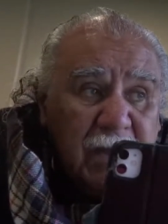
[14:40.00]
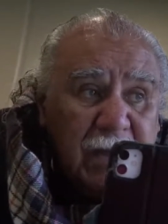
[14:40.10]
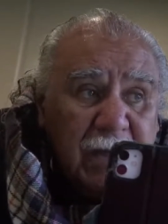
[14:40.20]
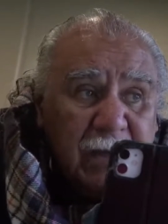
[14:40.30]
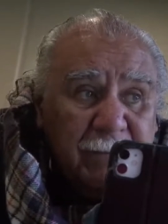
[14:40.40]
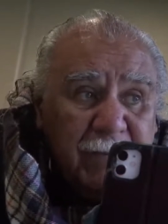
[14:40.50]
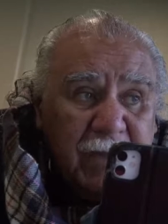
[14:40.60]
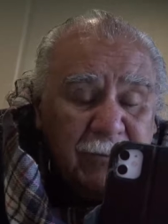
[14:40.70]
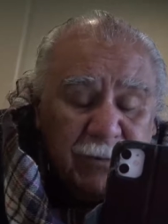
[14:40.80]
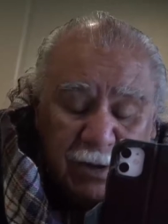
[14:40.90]
um,
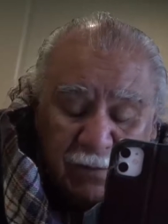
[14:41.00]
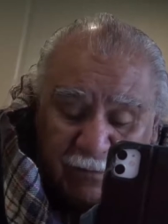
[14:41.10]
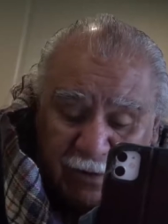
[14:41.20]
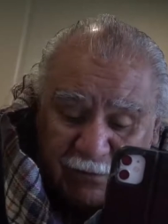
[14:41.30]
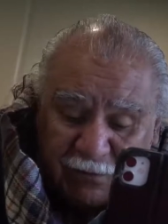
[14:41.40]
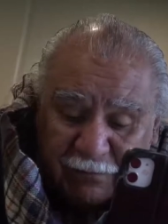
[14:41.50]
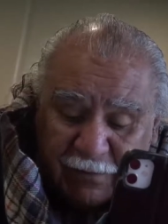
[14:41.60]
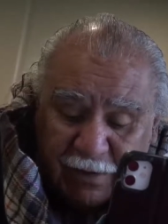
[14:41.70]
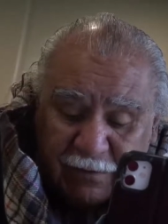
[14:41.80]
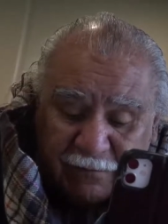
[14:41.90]
and we have had
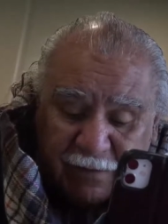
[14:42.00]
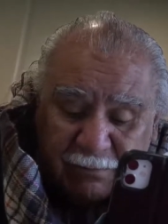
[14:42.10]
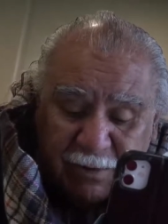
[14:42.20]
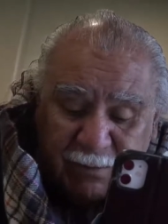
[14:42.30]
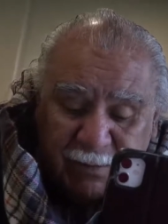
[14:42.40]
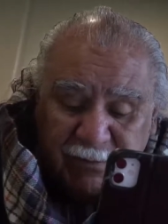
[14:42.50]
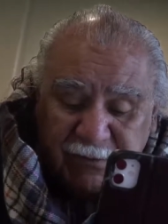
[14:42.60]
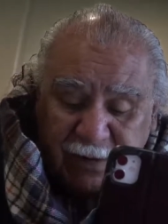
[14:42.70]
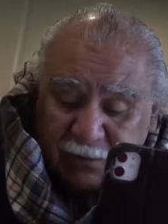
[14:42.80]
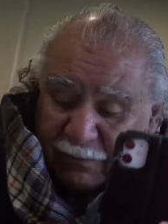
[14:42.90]
several other family
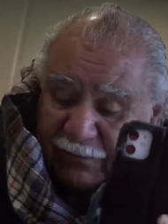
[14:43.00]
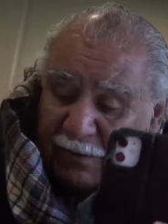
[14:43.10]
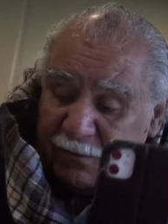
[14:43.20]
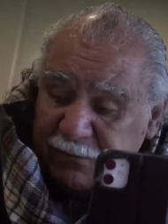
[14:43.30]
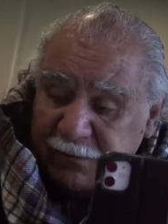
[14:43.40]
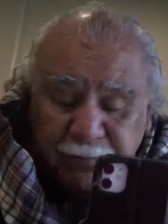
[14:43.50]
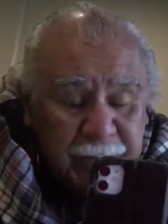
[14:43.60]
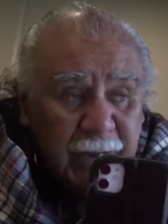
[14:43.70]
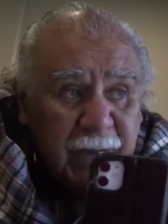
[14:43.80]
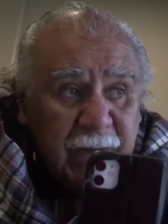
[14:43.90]
members hang themselves.
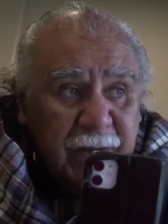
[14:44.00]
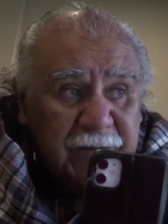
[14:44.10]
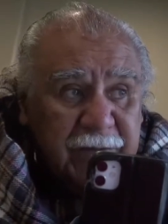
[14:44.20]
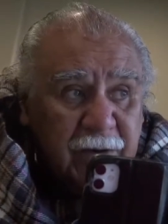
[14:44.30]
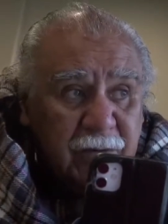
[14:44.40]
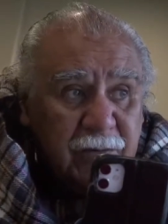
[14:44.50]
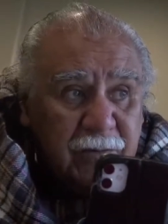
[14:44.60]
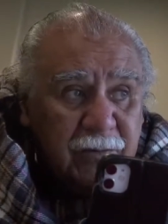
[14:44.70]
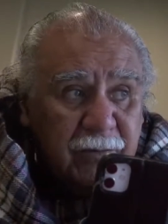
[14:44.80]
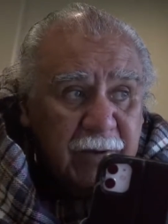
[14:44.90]

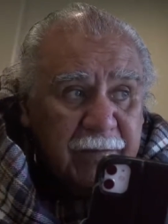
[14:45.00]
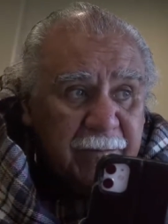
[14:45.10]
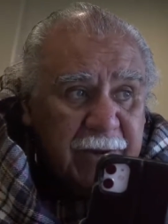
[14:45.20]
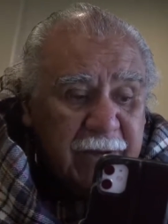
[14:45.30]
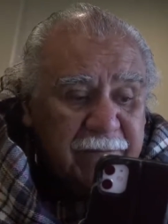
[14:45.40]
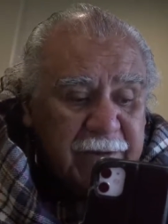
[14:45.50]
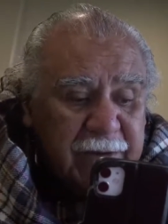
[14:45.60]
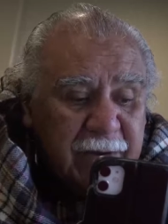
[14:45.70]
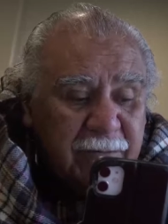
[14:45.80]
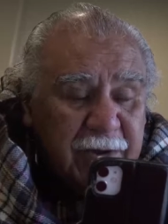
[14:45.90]
So, and then we have the
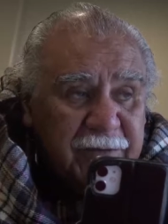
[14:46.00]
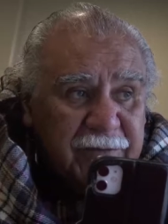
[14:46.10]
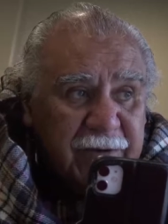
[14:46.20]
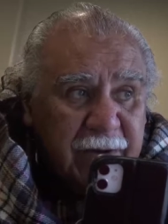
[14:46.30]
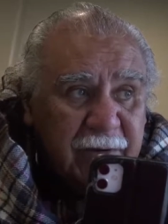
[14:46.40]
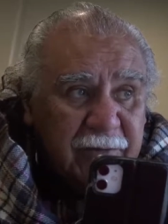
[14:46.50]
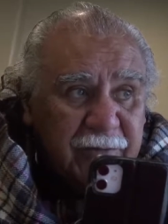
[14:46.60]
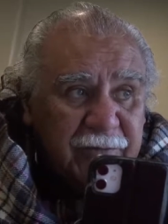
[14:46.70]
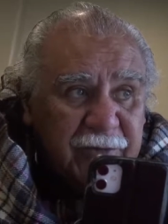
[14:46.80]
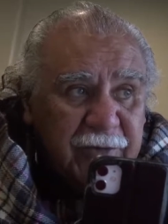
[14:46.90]
young ones now
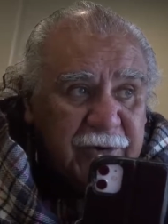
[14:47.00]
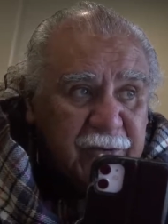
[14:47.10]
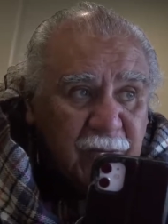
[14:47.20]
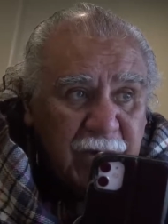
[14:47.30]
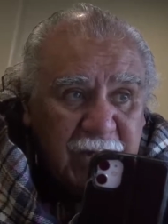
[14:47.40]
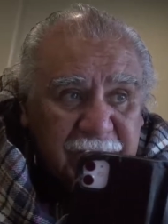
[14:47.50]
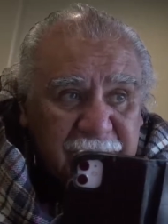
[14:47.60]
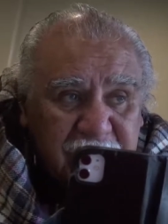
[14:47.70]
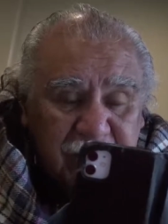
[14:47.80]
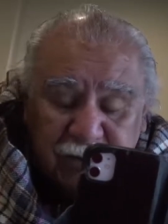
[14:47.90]
turning to
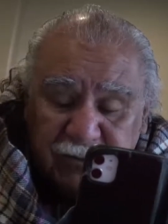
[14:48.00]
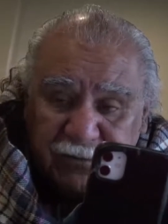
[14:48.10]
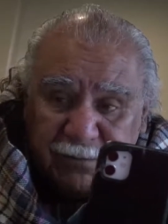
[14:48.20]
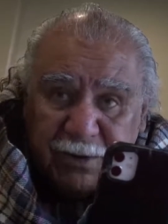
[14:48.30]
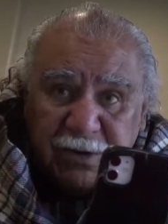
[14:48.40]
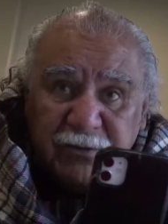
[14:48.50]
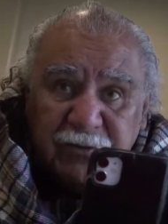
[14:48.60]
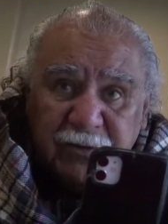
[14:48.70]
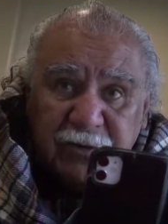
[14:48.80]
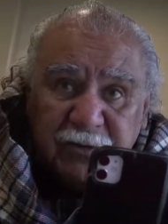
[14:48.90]
ice, turning to speed,
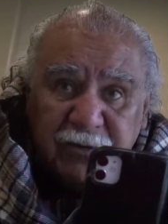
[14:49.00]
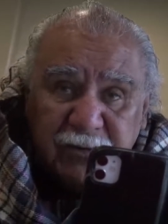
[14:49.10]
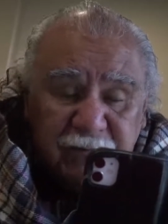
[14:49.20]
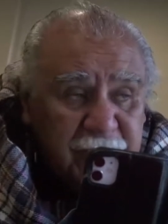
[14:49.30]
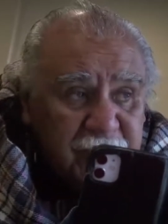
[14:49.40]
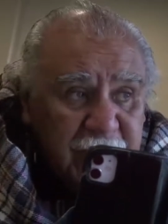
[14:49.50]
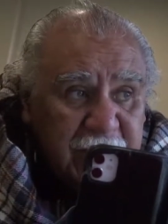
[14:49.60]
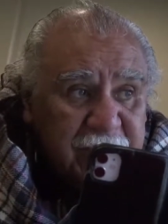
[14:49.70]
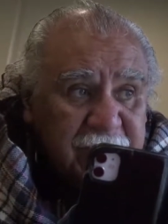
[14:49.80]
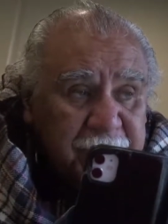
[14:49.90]
turning to different
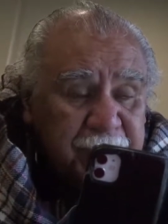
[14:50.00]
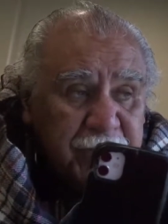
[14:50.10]
drugs,